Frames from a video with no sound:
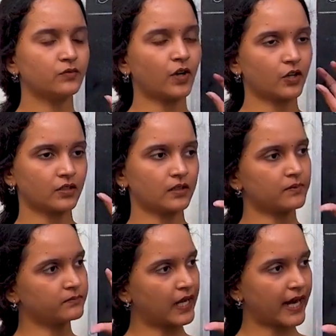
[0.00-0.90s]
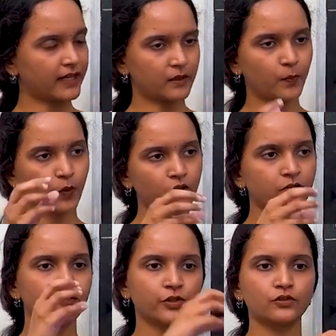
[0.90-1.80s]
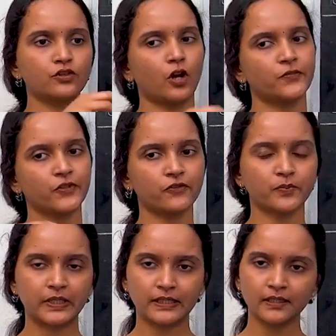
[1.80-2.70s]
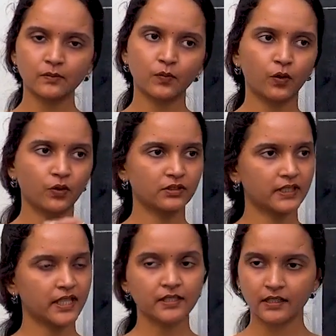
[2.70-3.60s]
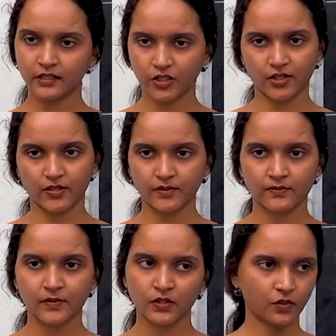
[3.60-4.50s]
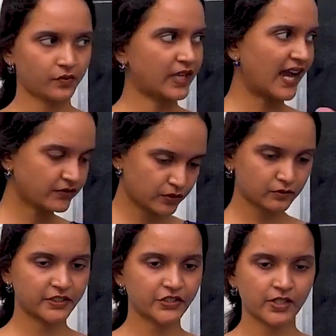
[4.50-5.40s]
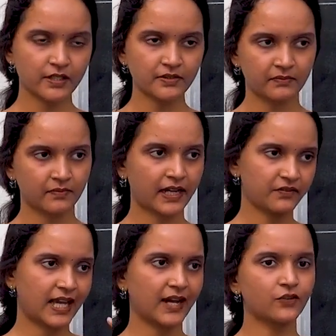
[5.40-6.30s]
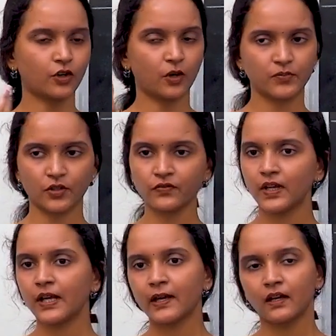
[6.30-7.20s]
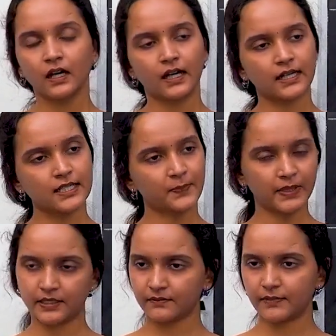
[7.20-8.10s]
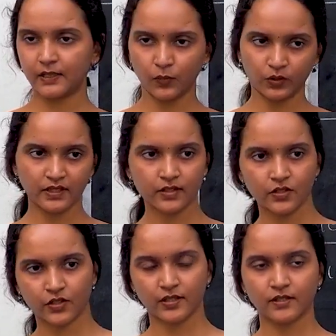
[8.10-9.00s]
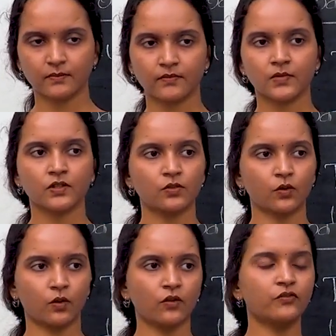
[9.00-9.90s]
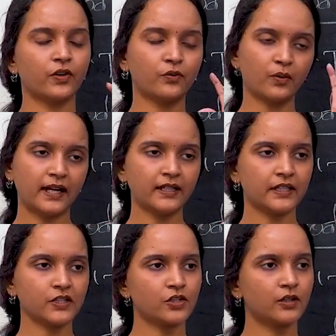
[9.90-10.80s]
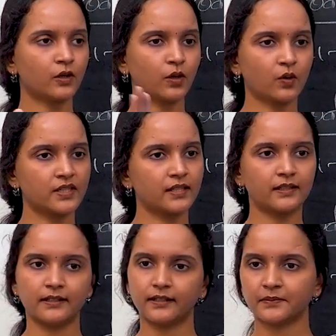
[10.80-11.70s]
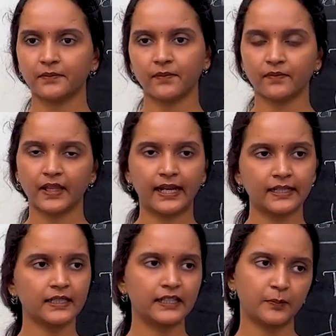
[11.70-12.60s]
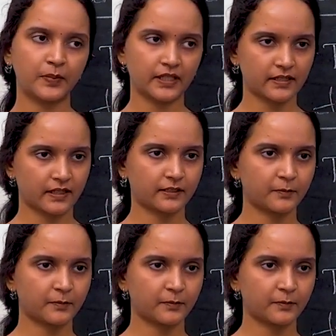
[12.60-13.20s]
one and pour few drops of spirit in both these dishes. So we have two dishes and we have drops of spirit in both these dishes. So for one dish, close the lid and keep it aside,